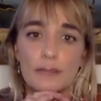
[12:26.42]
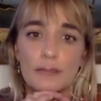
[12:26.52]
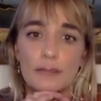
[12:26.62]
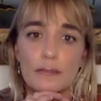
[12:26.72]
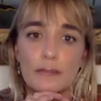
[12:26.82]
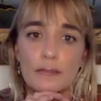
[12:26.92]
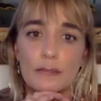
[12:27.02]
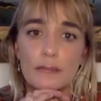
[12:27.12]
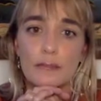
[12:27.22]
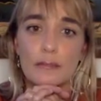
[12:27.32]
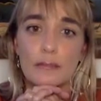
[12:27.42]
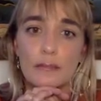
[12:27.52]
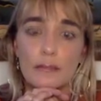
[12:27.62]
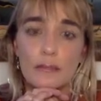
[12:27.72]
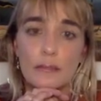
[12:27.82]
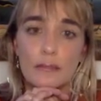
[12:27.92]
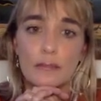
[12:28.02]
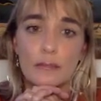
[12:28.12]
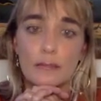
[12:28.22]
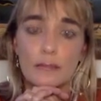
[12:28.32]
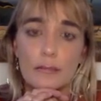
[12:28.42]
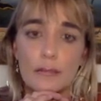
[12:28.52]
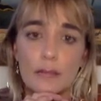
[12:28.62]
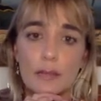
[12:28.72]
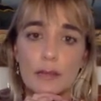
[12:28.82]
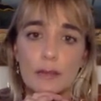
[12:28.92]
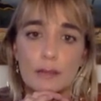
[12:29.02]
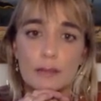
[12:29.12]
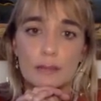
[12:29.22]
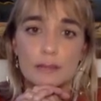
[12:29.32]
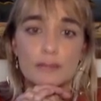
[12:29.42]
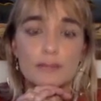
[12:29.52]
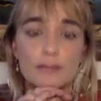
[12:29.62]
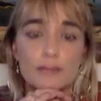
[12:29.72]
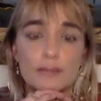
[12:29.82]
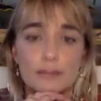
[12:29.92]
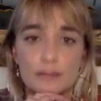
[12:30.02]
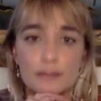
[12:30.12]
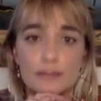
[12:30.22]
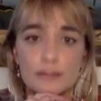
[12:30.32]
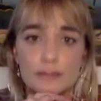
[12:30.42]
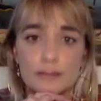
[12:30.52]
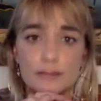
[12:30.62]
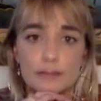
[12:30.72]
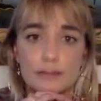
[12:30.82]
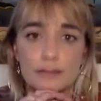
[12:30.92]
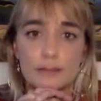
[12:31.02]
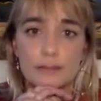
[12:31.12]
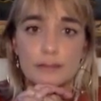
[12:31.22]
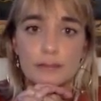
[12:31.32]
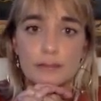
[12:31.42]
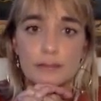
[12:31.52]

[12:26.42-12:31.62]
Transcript: The person shown says nothing.